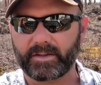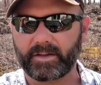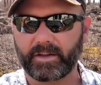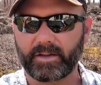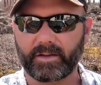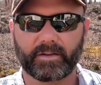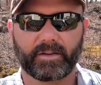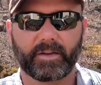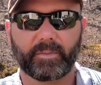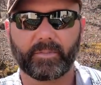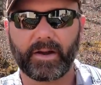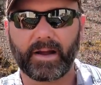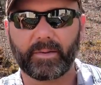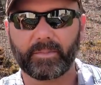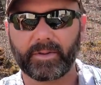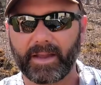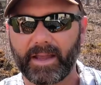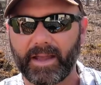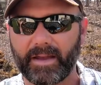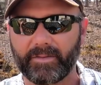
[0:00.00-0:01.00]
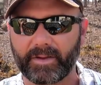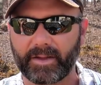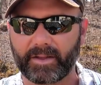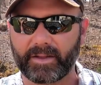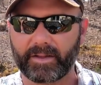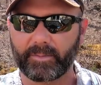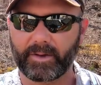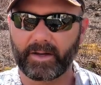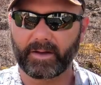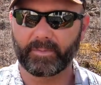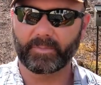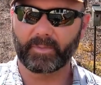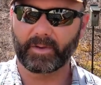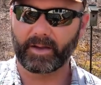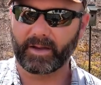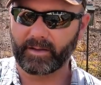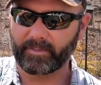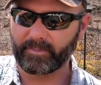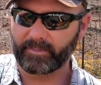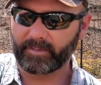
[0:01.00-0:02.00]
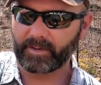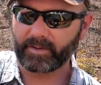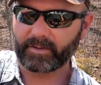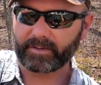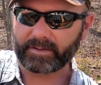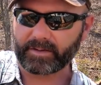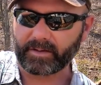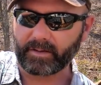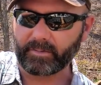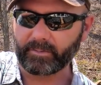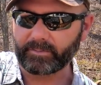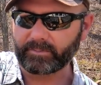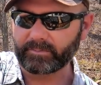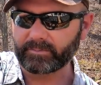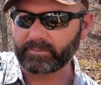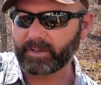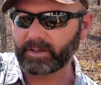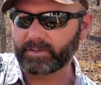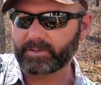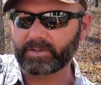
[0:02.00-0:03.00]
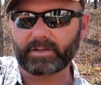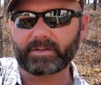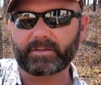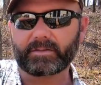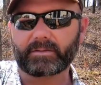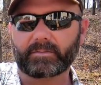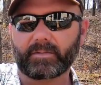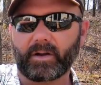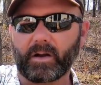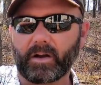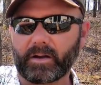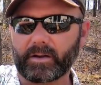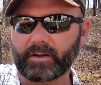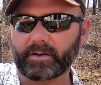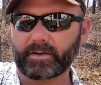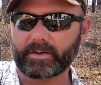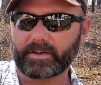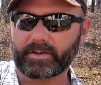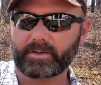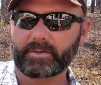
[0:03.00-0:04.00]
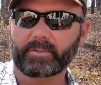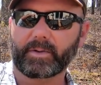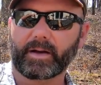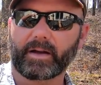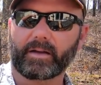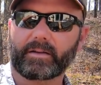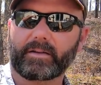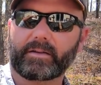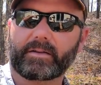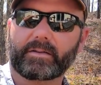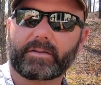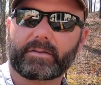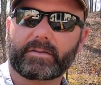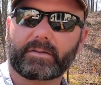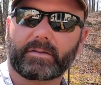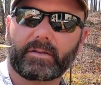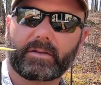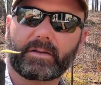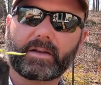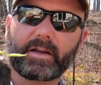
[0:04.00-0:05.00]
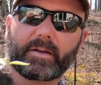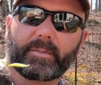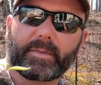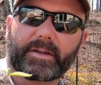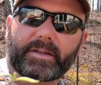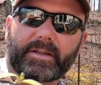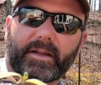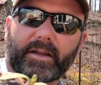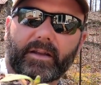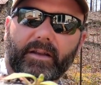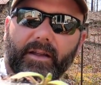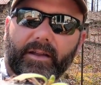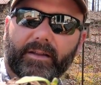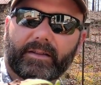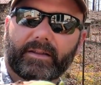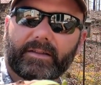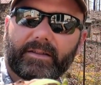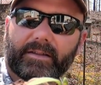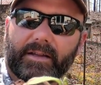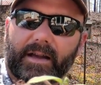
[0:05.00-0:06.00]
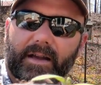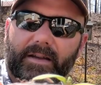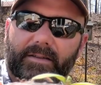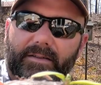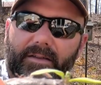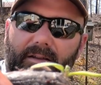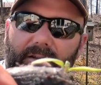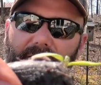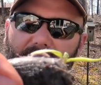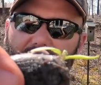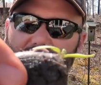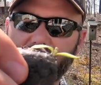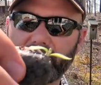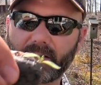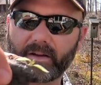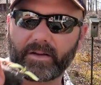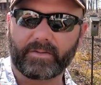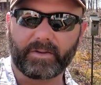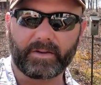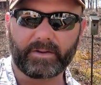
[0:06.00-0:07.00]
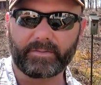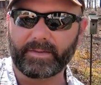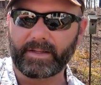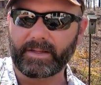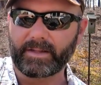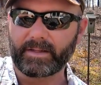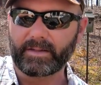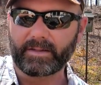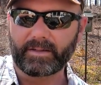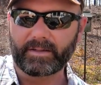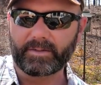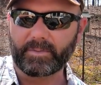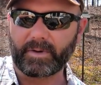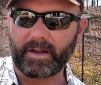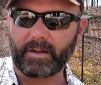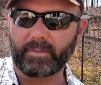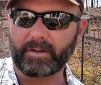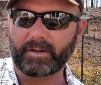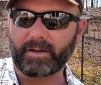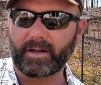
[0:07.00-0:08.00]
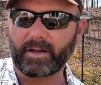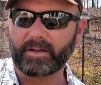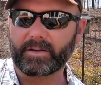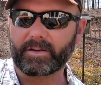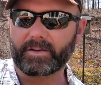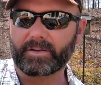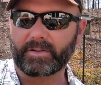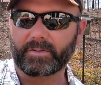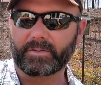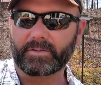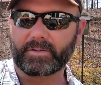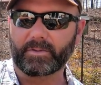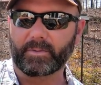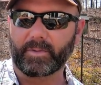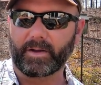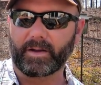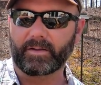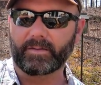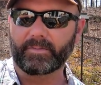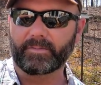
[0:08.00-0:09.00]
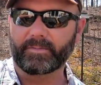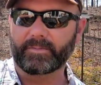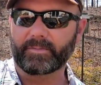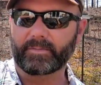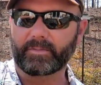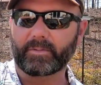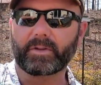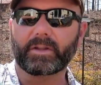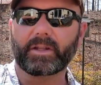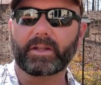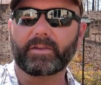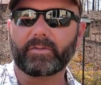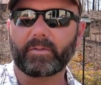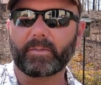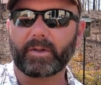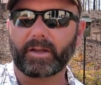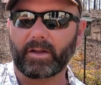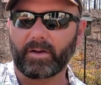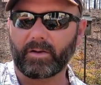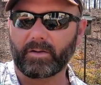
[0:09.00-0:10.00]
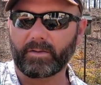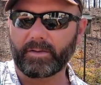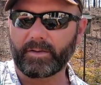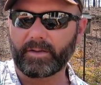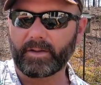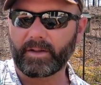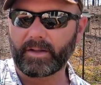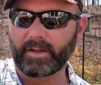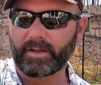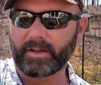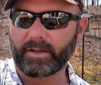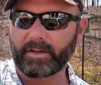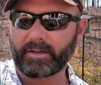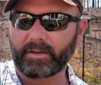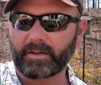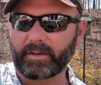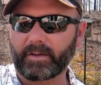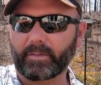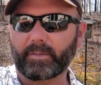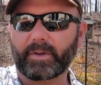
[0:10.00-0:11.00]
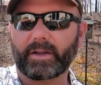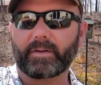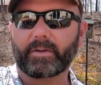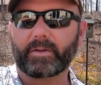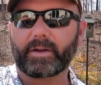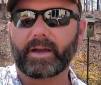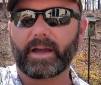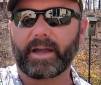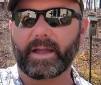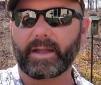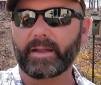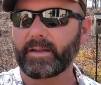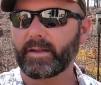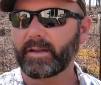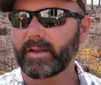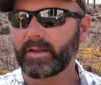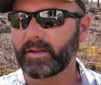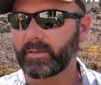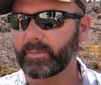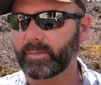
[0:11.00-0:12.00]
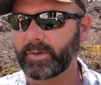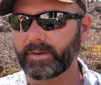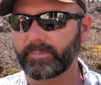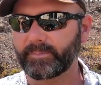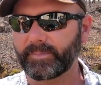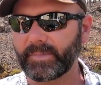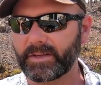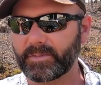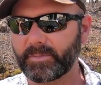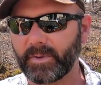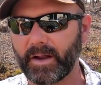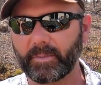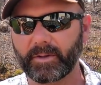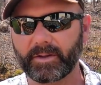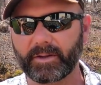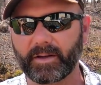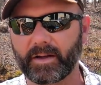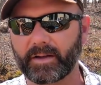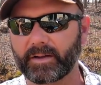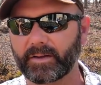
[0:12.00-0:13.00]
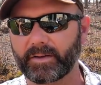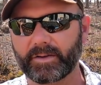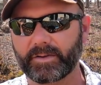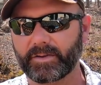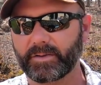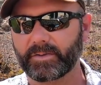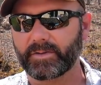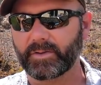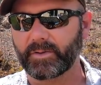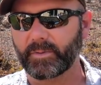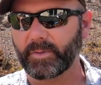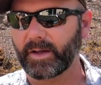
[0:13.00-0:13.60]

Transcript: in here that probably haven't come up, and there are some that just aren't gonna do well. You can just look at them and tell, like this guy's all leaned over. He's probably not gonna do too well. We'll leave him alone. He'll be okay, but he's probably not gonna do too